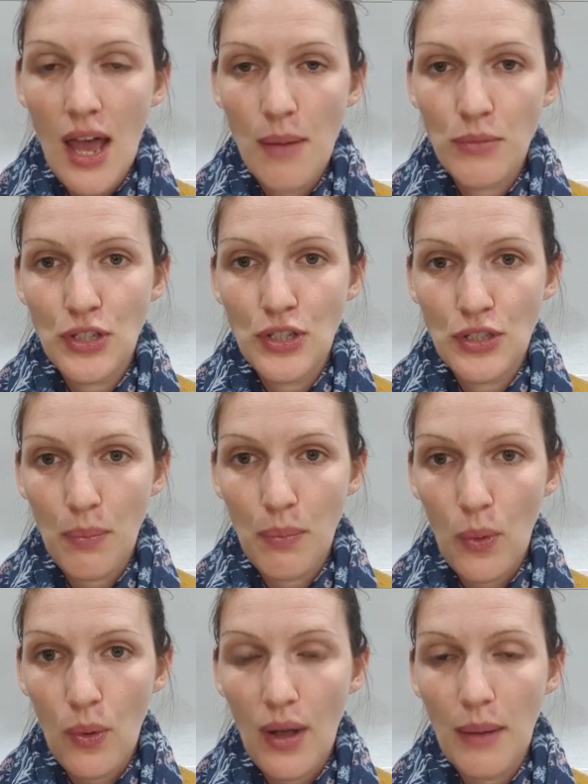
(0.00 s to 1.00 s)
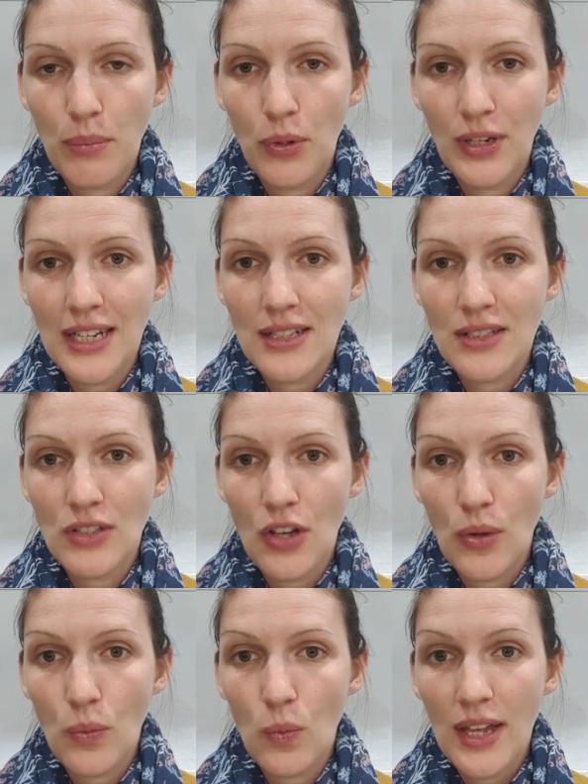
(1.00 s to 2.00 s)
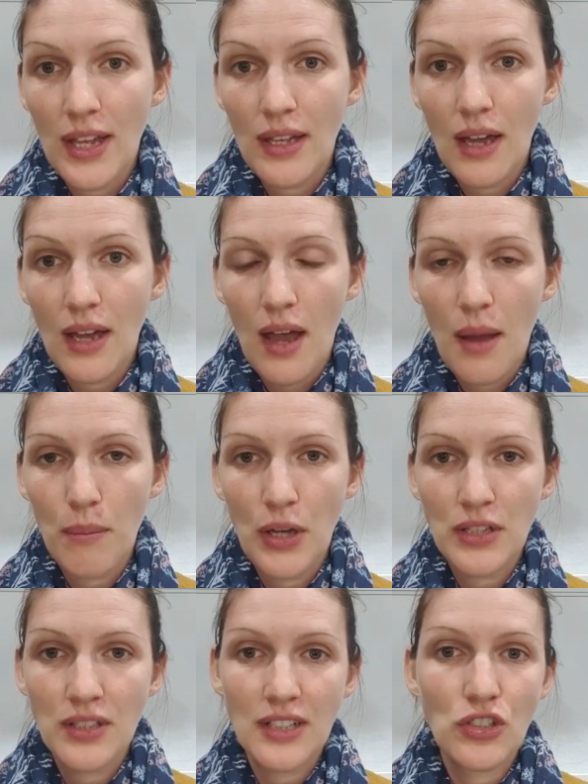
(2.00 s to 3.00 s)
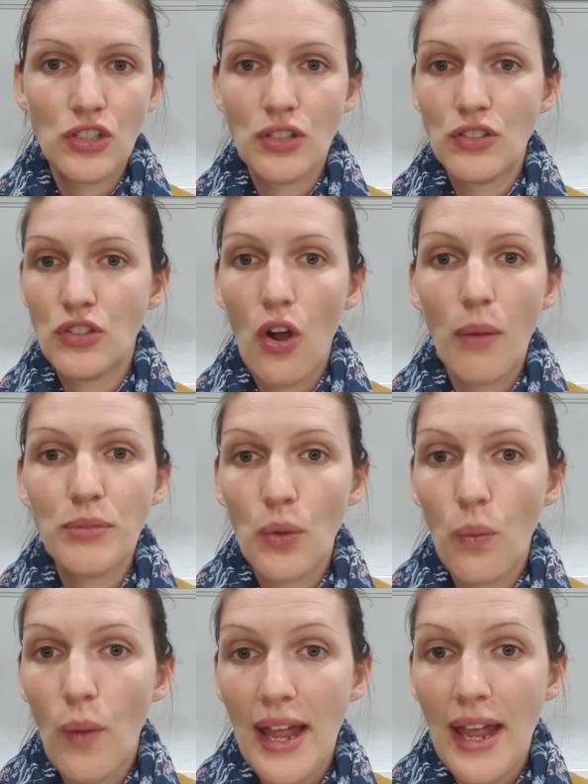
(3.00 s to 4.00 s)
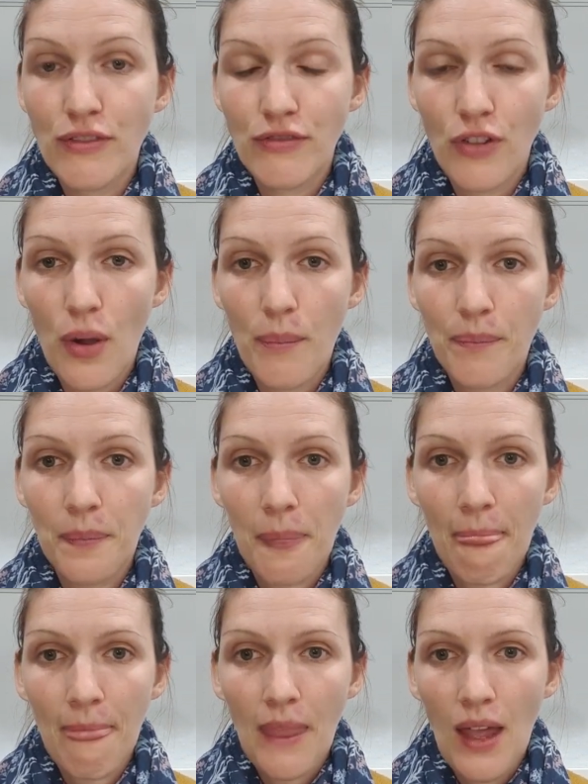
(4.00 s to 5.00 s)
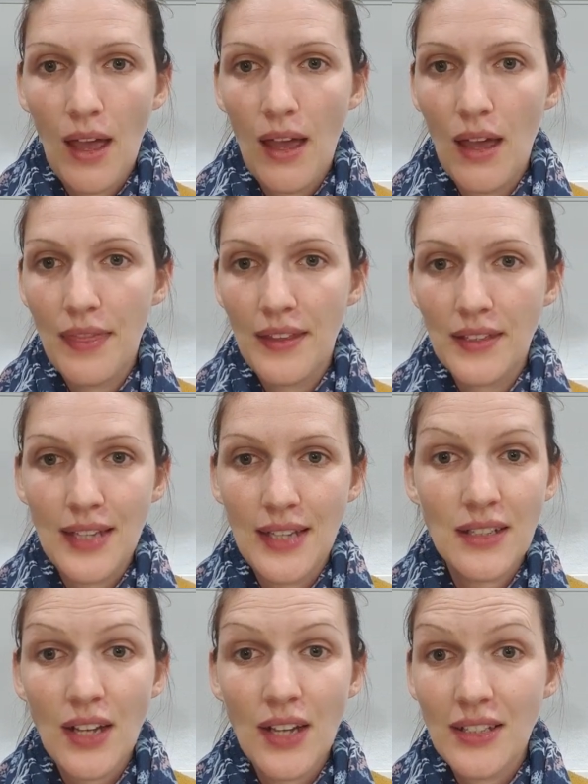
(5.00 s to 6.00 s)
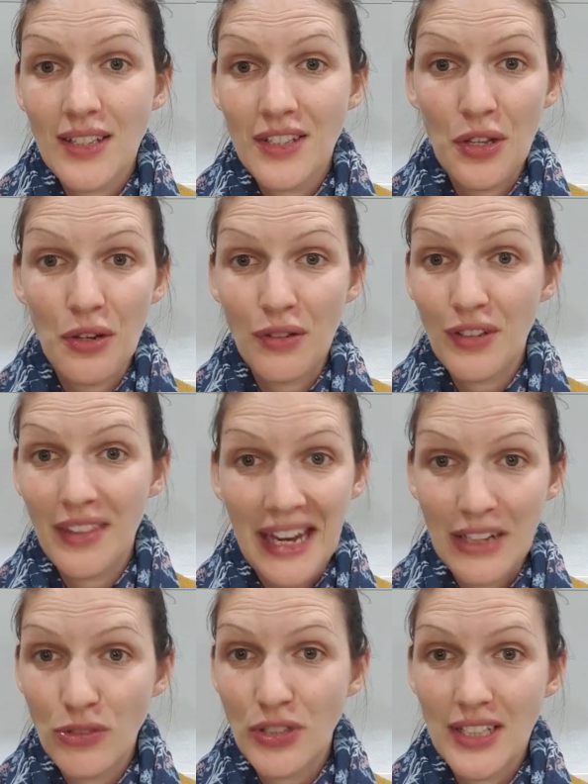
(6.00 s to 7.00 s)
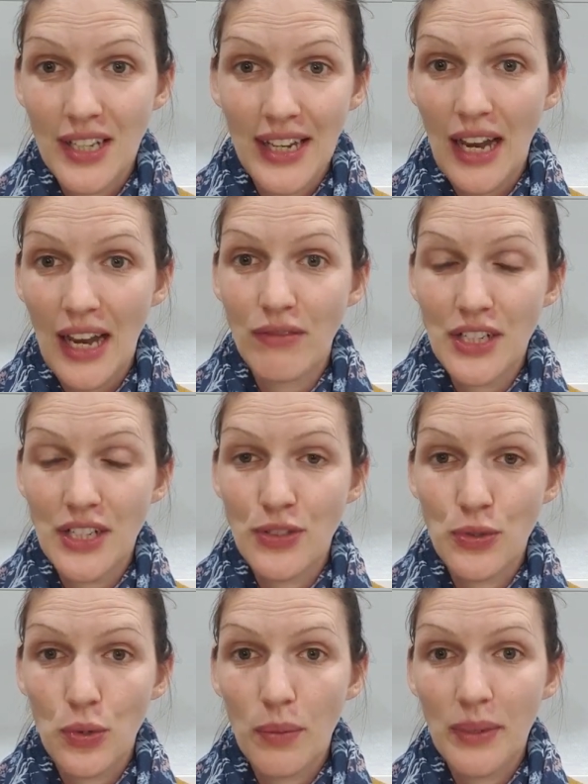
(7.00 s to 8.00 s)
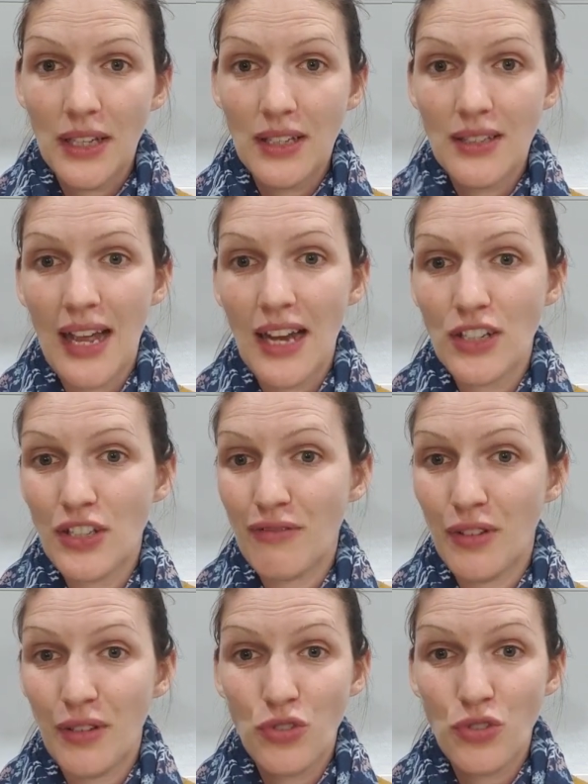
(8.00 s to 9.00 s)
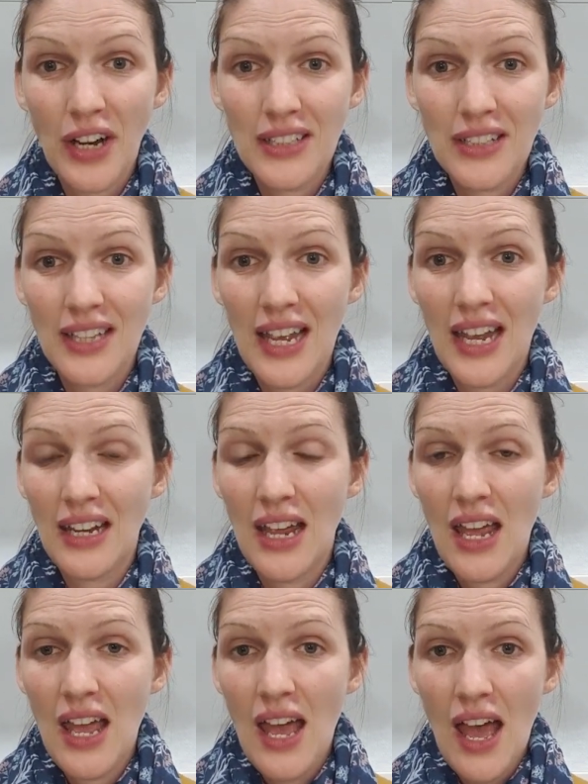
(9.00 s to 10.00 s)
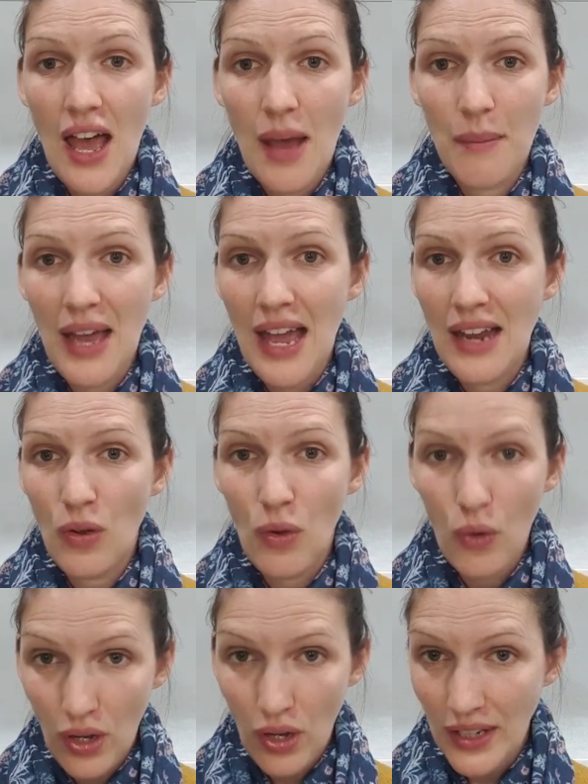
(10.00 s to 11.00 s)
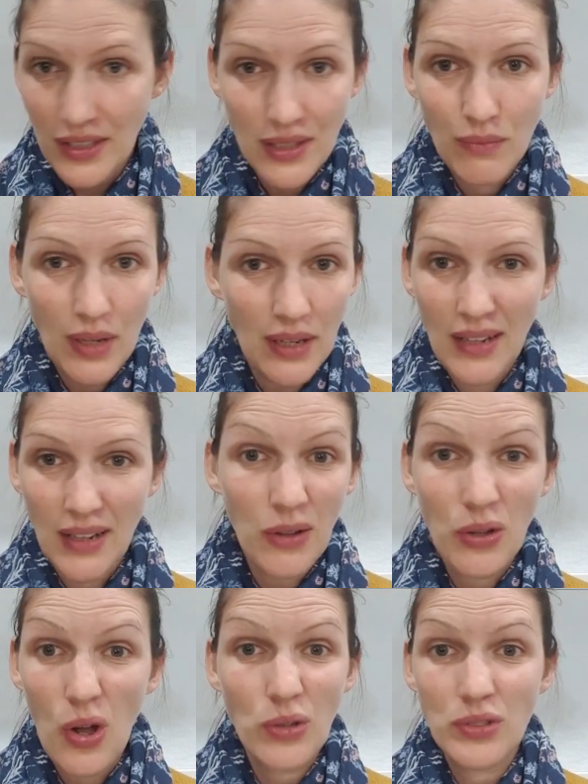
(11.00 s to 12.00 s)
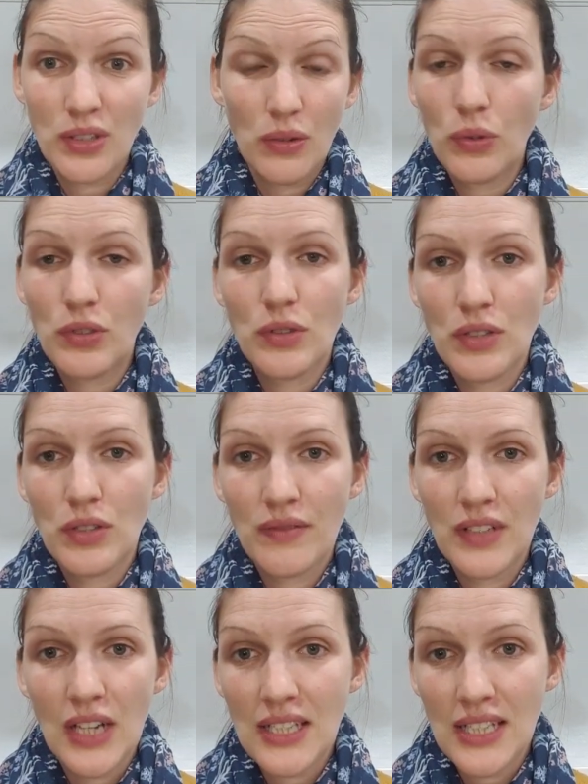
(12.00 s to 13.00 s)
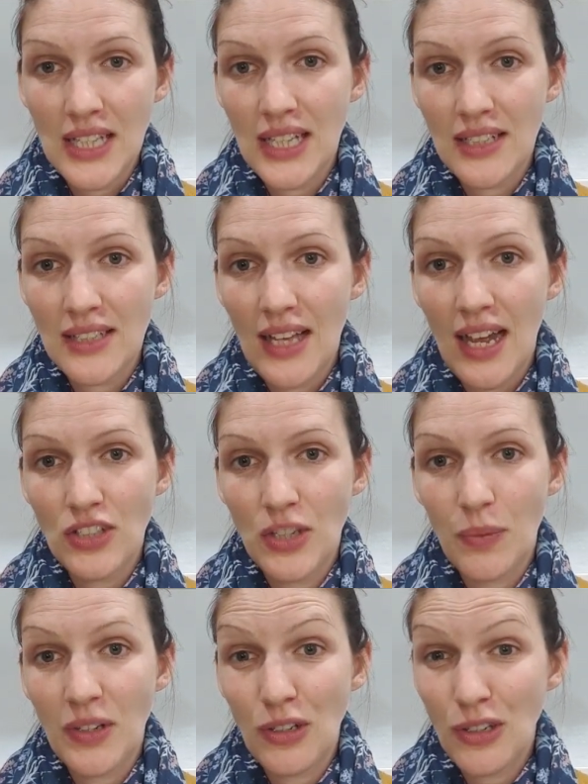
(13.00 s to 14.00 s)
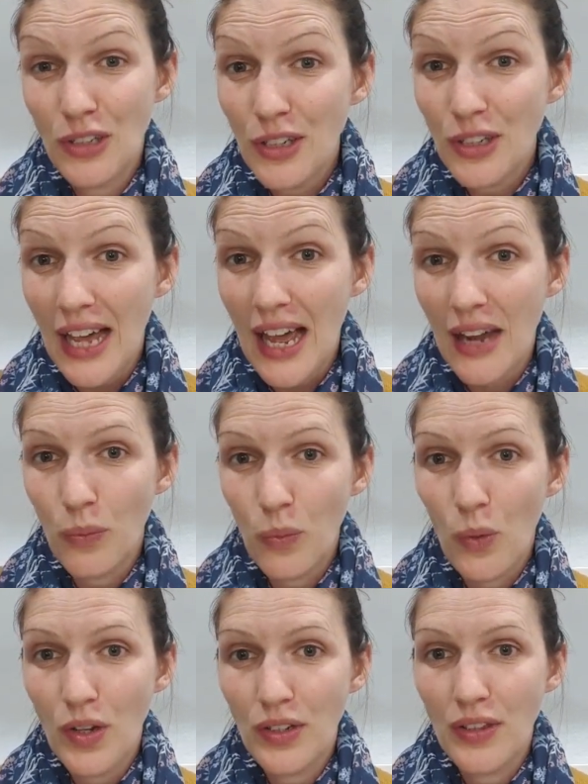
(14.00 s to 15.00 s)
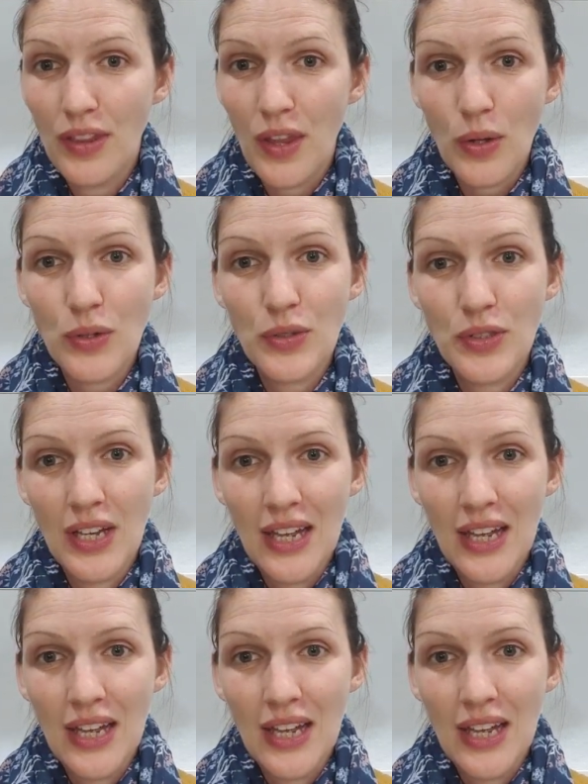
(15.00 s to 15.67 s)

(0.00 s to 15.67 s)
to support our body. So we personally choose to opt away from the sanitizers that are at the entry to like every store, because they're actually full of triclosan and like and alcohols and all sorts of nasty things that actually, when you look at what those